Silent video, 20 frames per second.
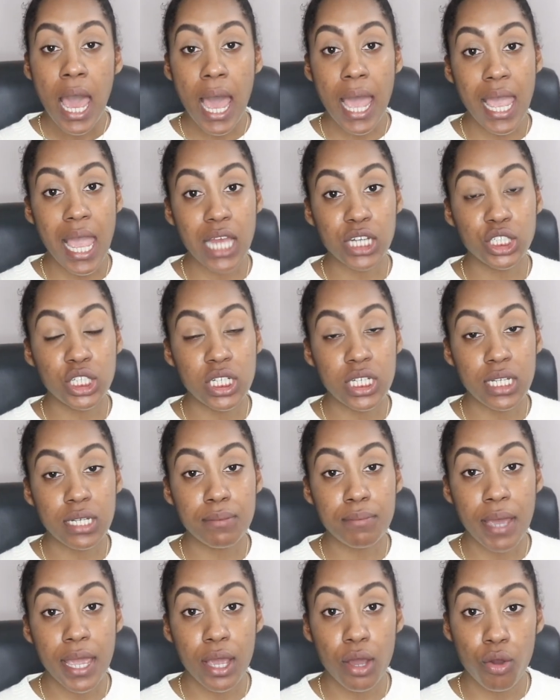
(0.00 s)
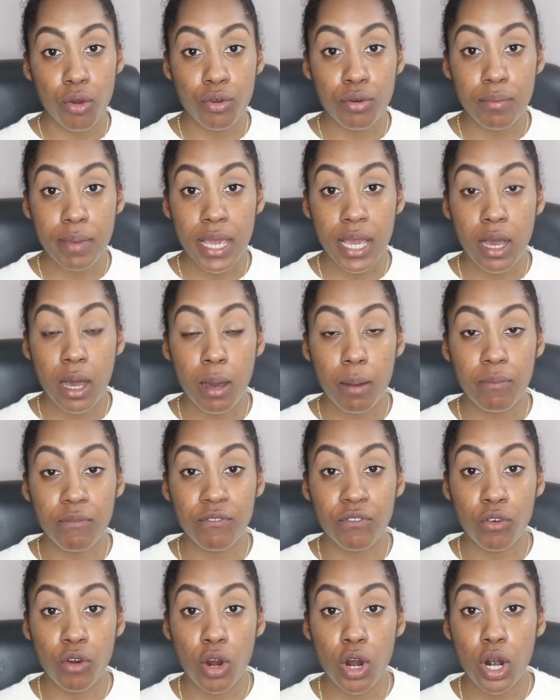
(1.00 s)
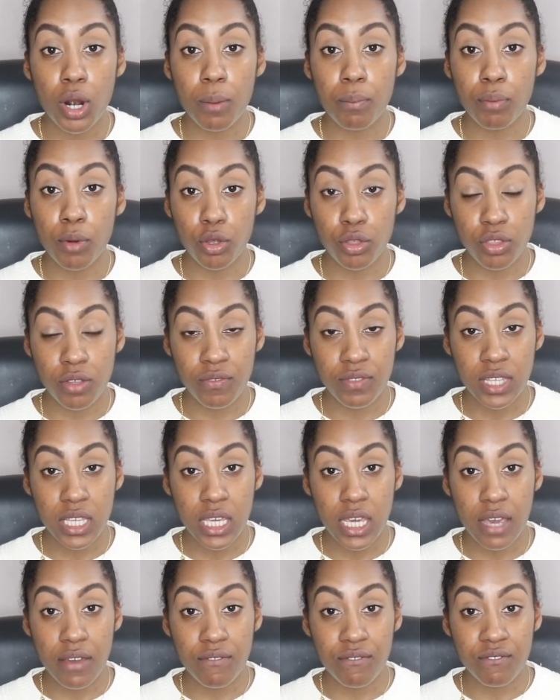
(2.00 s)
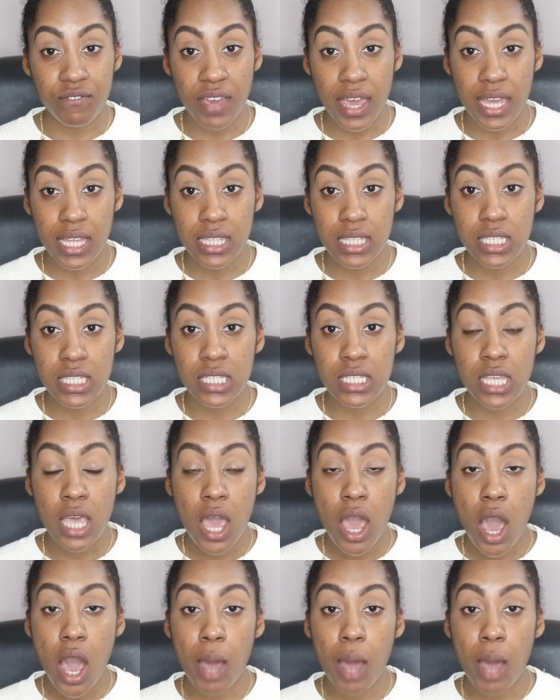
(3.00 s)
I actually did my own makeup for both of the events.